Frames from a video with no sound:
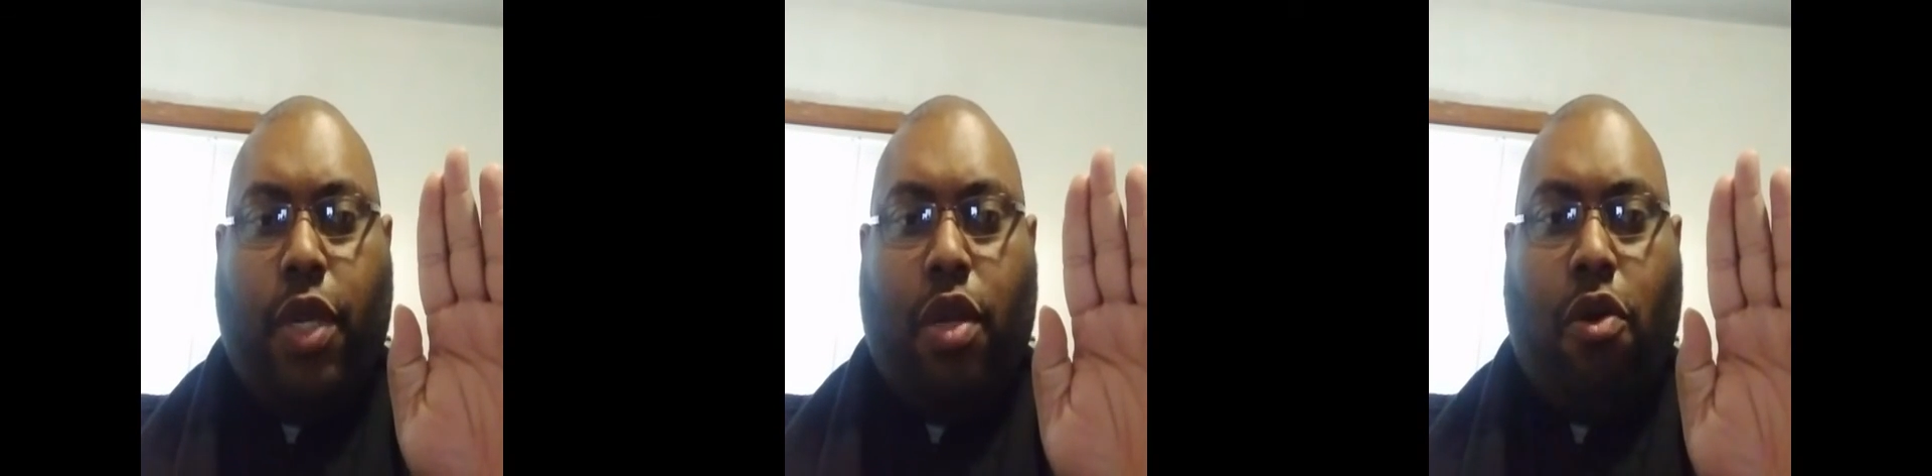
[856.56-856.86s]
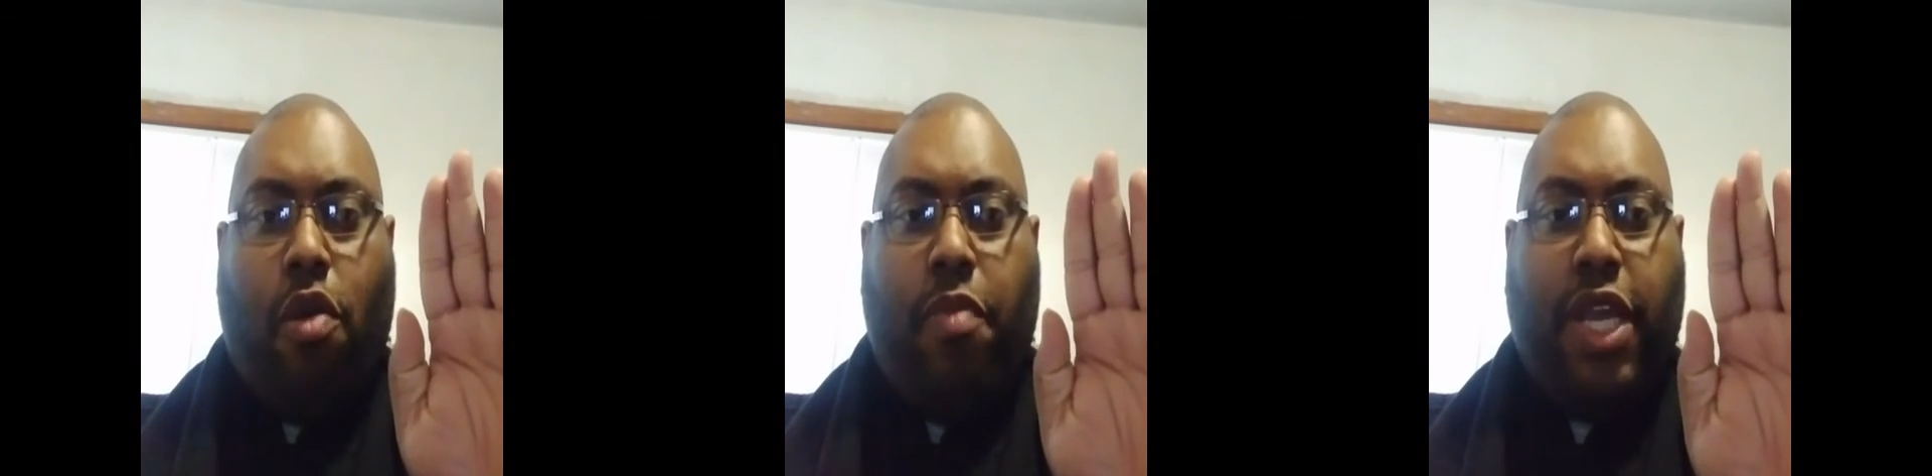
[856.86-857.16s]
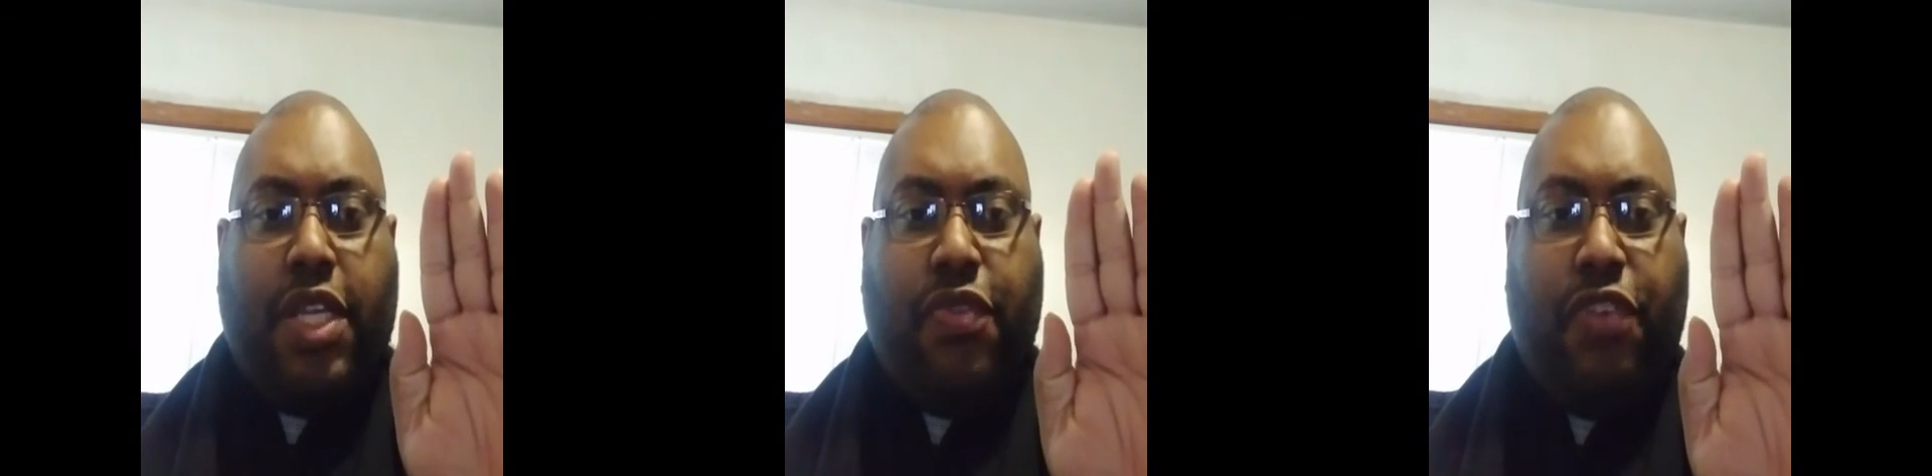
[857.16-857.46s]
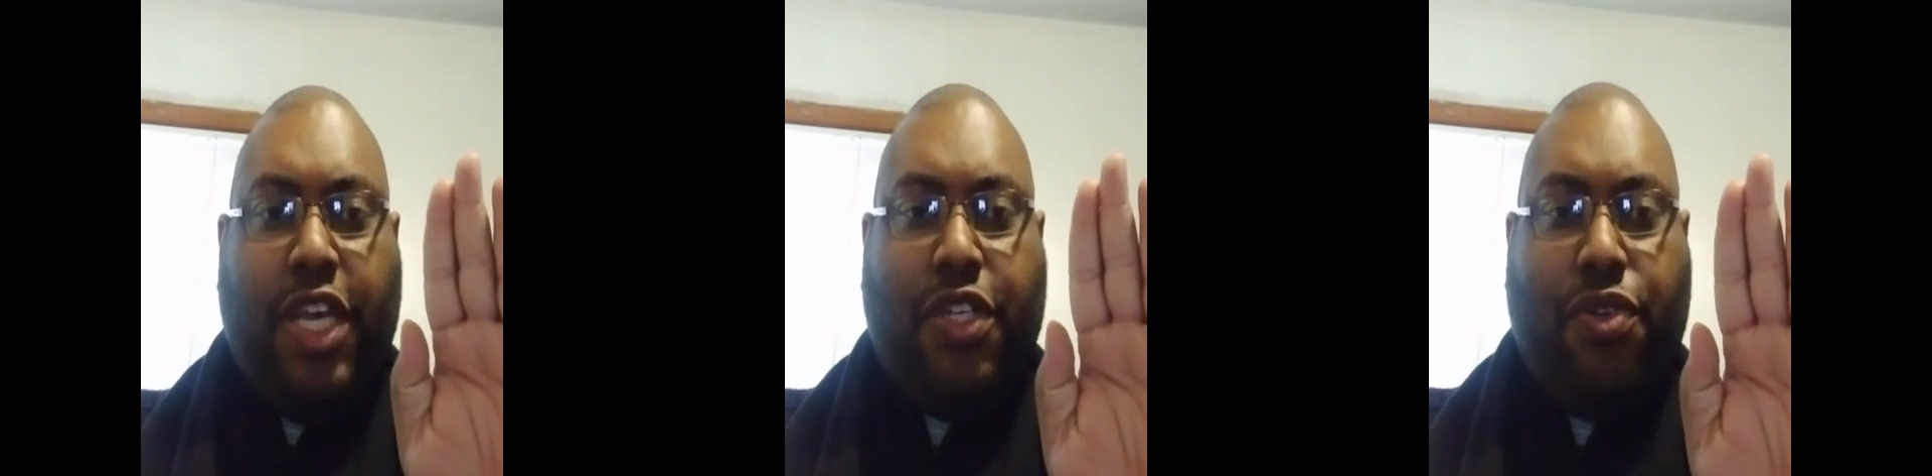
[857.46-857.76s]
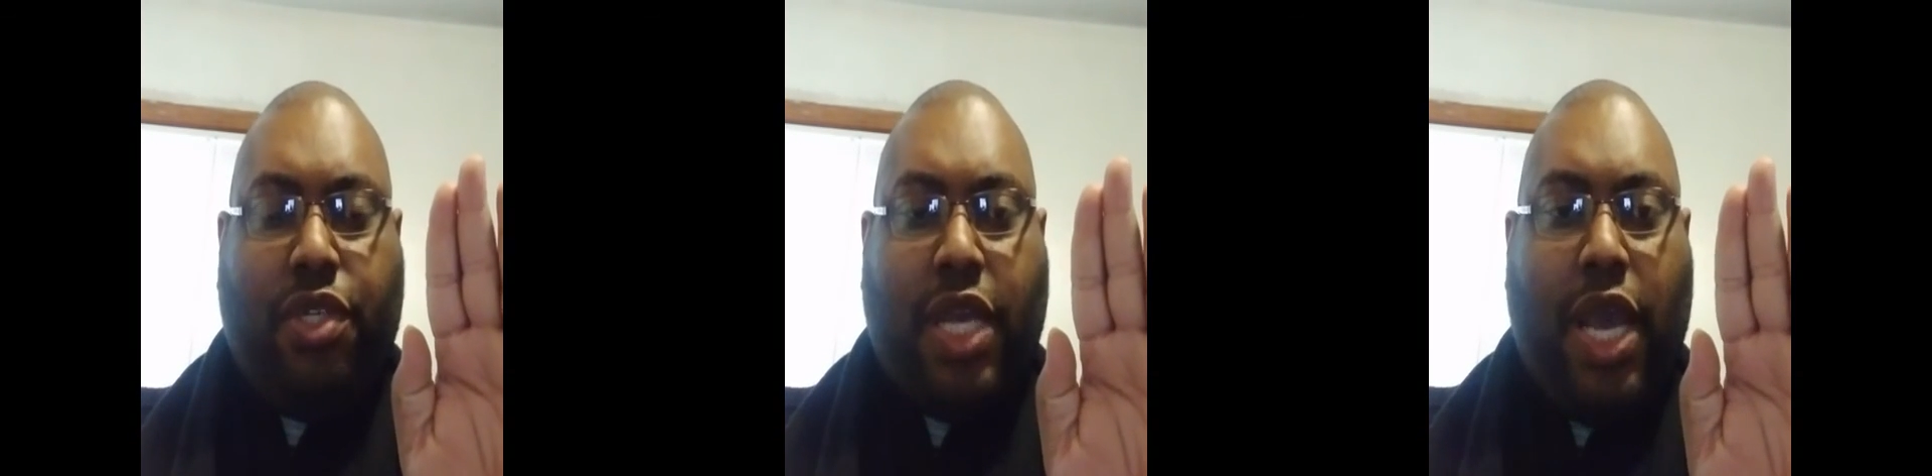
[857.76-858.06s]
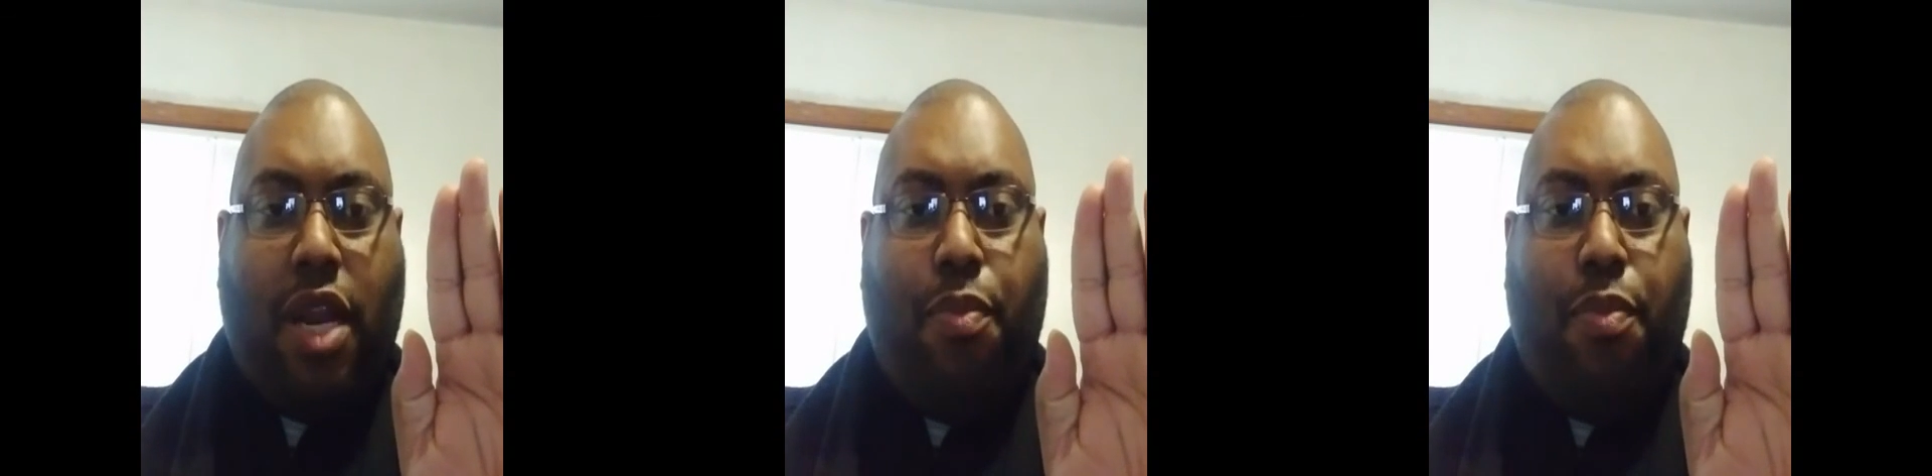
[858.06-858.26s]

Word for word: May the Lord make his face to shine